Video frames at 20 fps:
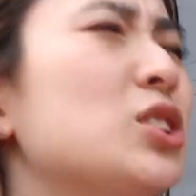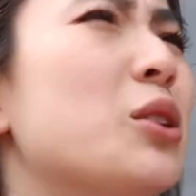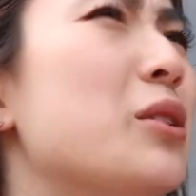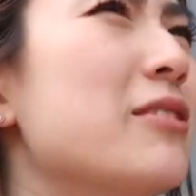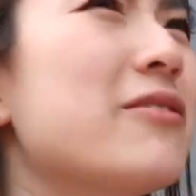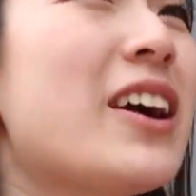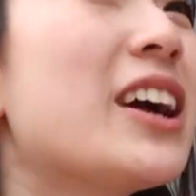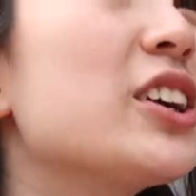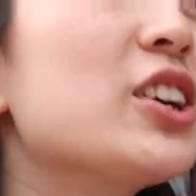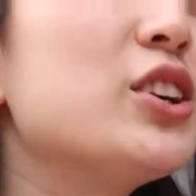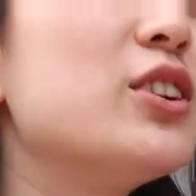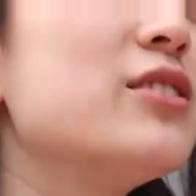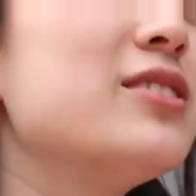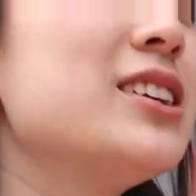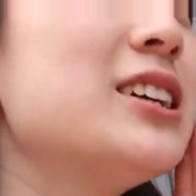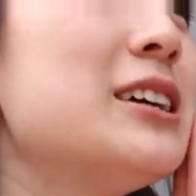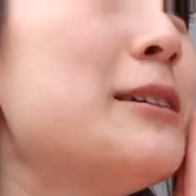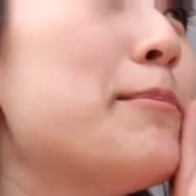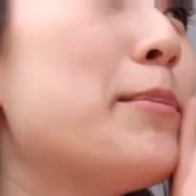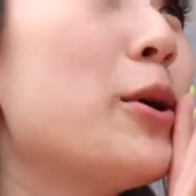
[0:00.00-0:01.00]
So in
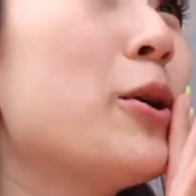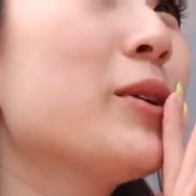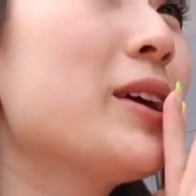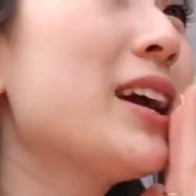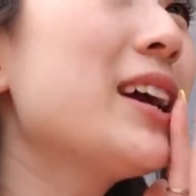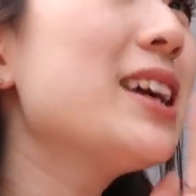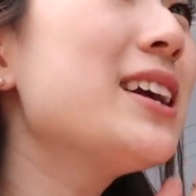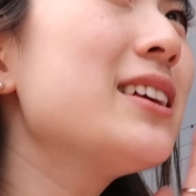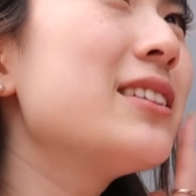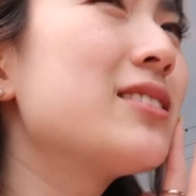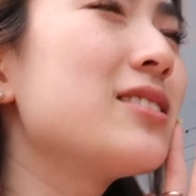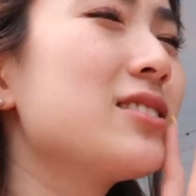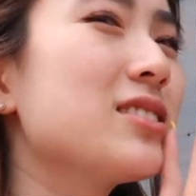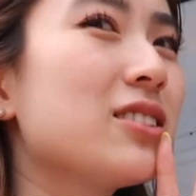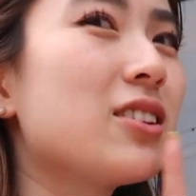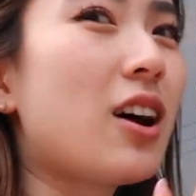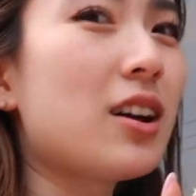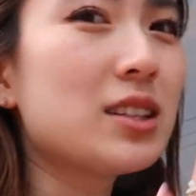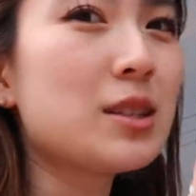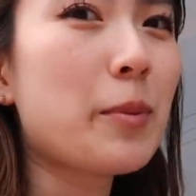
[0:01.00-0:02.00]
Vancouver, poke, there's
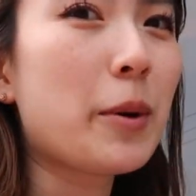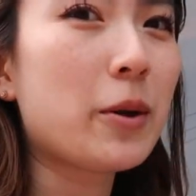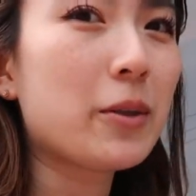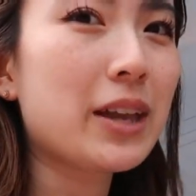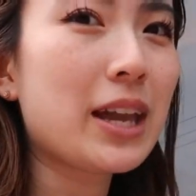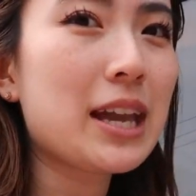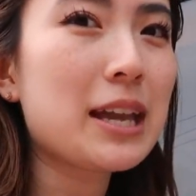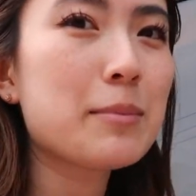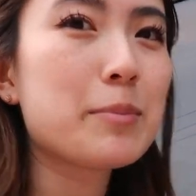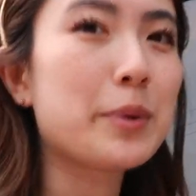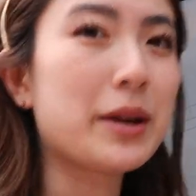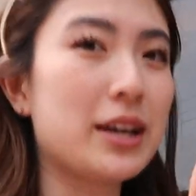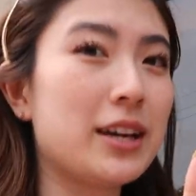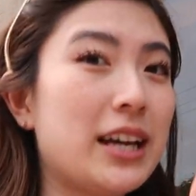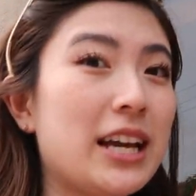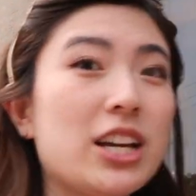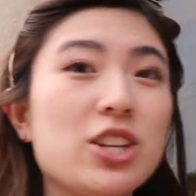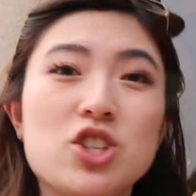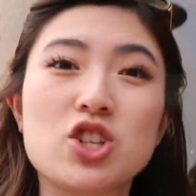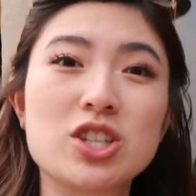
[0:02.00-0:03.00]
lots of poke, but
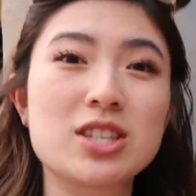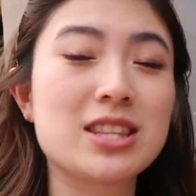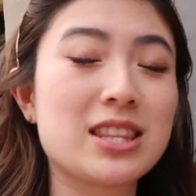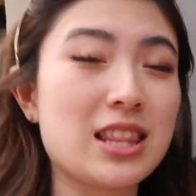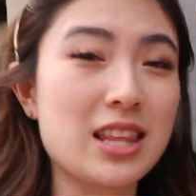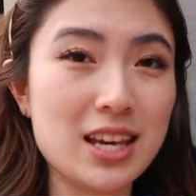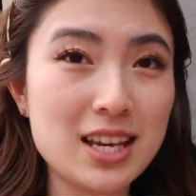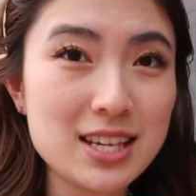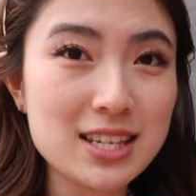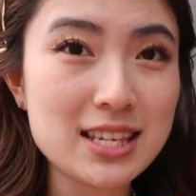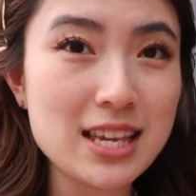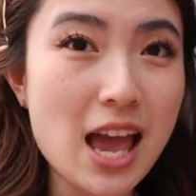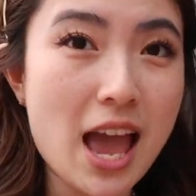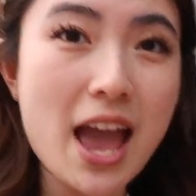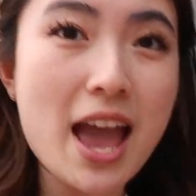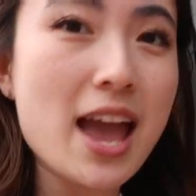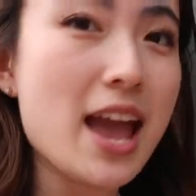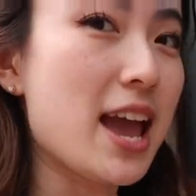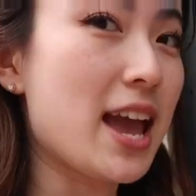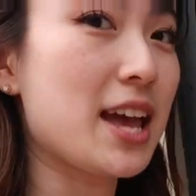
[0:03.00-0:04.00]
it just, this
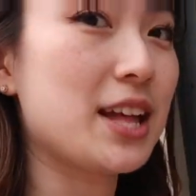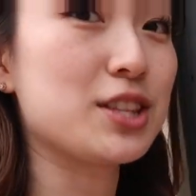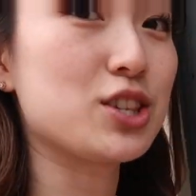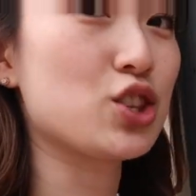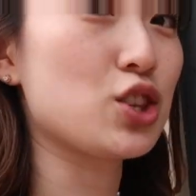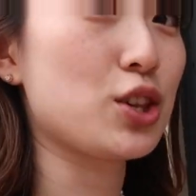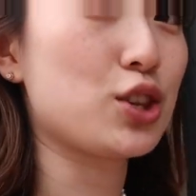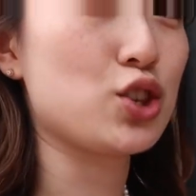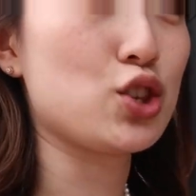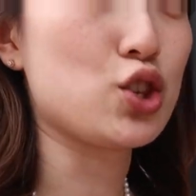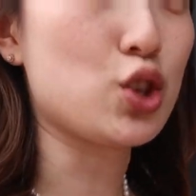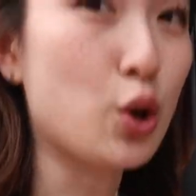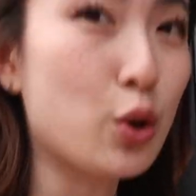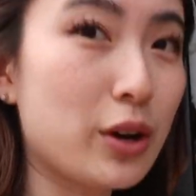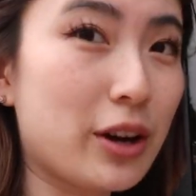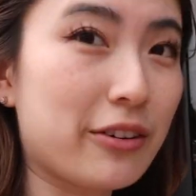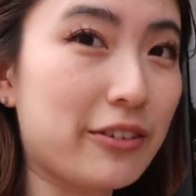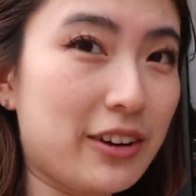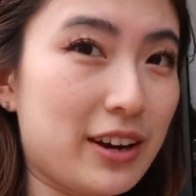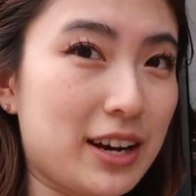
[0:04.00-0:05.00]
hits so
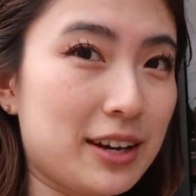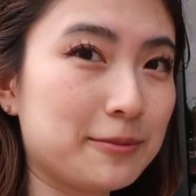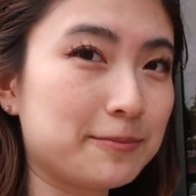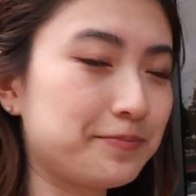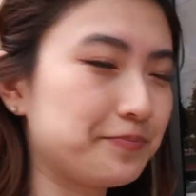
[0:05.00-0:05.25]
different.